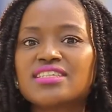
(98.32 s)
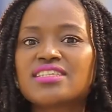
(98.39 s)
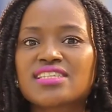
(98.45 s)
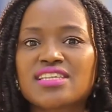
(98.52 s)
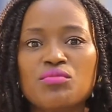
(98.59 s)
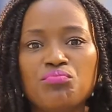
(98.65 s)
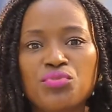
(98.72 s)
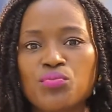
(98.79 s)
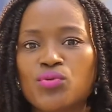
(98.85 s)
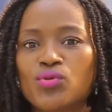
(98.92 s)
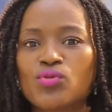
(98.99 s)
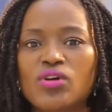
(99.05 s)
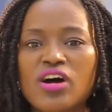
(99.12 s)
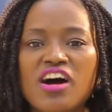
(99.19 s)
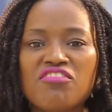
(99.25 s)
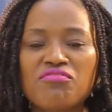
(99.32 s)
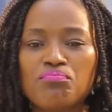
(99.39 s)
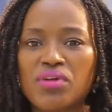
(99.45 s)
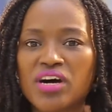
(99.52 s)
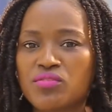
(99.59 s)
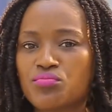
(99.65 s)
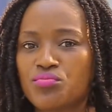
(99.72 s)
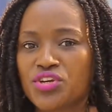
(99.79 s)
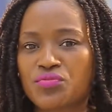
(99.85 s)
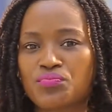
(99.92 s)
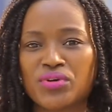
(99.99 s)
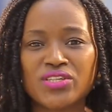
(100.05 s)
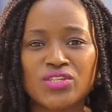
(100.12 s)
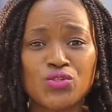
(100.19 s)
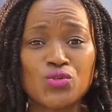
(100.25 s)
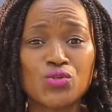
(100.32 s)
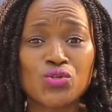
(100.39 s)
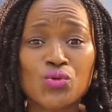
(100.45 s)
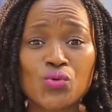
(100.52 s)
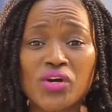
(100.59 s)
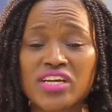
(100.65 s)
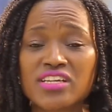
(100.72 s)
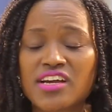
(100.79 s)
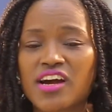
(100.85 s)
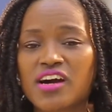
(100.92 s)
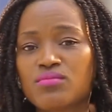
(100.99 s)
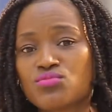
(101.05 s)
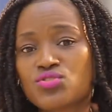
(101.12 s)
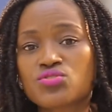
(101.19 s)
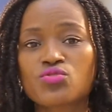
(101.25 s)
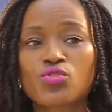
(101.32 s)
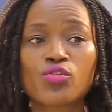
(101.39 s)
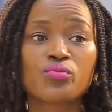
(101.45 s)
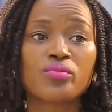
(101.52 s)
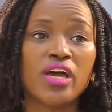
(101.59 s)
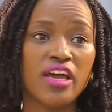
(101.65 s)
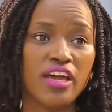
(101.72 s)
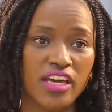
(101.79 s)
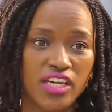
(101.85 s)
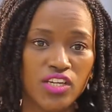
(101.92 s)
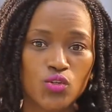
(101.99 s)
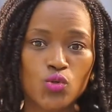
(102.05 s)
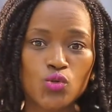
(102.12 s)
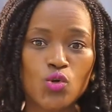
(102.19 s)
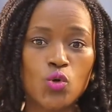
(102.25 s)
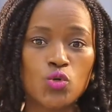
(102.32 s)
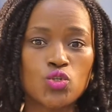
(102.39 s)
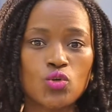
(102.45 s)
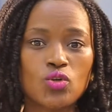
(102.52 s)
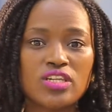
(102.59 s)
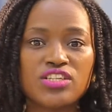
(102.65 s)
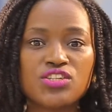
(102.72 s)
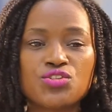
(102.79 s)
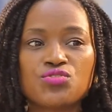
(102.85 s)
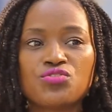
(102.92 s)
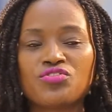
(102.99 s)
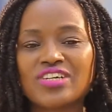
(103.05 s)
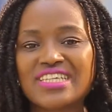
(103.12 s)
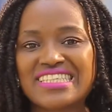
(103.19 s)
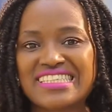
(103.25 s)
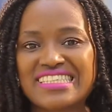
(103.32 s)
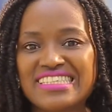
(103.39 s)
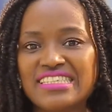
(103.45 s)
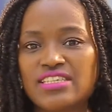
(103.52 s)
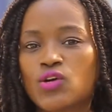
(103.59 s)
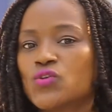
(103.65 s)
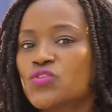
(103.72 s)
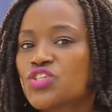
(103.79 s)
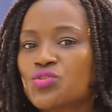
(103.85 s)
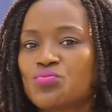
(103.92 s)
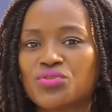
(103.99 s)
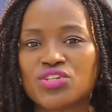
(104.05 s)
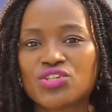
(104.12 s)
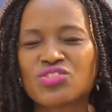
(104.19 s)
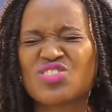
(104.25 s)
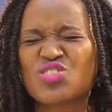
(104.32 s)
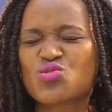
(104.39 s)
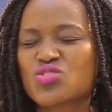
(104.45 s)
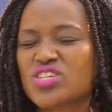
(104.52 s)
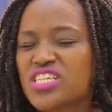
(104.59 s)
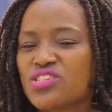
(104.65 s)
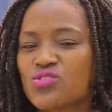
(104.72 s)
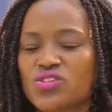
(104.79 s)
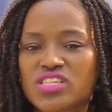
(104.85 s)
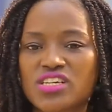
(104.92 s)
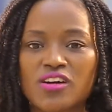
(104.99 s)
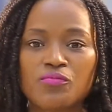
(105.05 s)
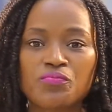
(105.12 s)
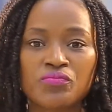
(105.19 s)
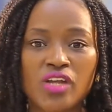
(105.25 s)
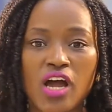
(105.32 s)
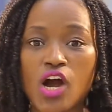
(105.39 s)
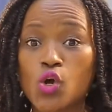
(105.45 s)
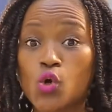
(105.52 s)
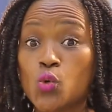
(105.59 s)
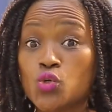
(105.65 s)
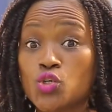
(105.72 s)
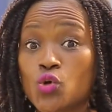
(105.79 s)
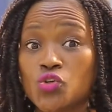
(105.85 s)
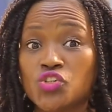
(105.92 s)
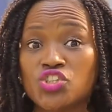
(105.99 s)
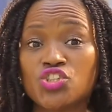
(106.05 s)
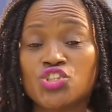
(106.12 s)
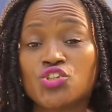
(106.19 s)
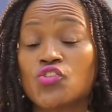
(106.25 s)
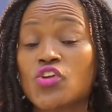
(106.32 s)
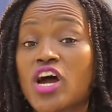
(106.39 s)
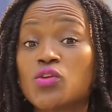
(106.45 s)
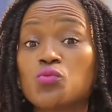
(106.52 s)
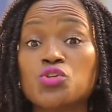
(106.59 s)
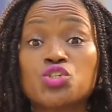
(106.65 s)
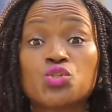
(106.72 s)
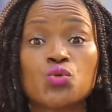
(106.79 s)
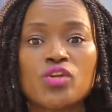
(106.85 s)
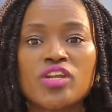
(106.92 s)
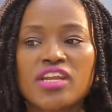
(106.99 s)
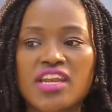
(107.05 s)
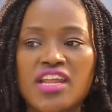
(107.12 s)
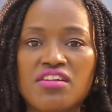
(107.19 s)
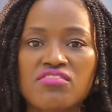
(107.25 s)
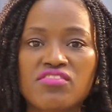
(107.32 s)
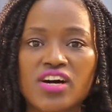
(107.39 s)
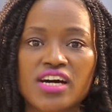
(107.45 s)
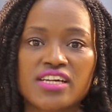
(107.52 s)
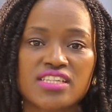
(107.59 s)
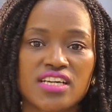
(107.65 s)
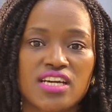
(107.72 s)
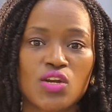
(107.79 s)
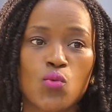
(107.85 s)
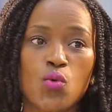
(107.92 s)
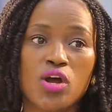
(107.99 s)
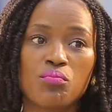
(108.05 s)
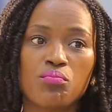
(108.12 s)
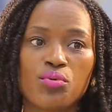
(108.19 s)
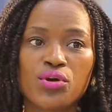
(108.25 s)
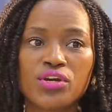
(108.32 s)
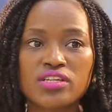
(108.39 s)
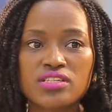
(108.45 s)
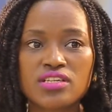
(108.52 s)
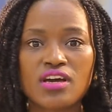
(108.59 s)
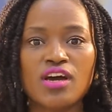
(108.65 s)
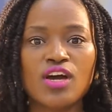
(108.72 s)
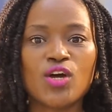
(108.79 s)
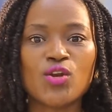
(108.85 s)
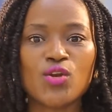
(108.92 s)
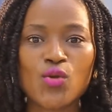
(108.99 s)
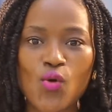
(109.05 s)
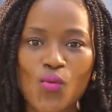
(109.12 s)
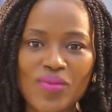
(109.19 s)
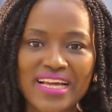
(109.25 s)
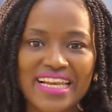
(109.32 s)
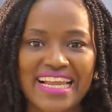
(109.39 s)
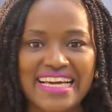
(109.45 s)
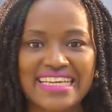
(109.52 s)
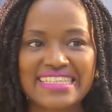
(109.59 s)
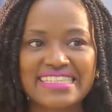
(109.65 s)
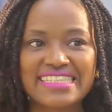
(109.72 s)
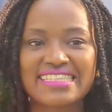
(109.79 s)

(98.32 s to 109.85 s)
Some people have bad breath, but they don't know where it comes from. It could also lead to fatigue. Constipation is really not a good condition, and we should never at any one point normalize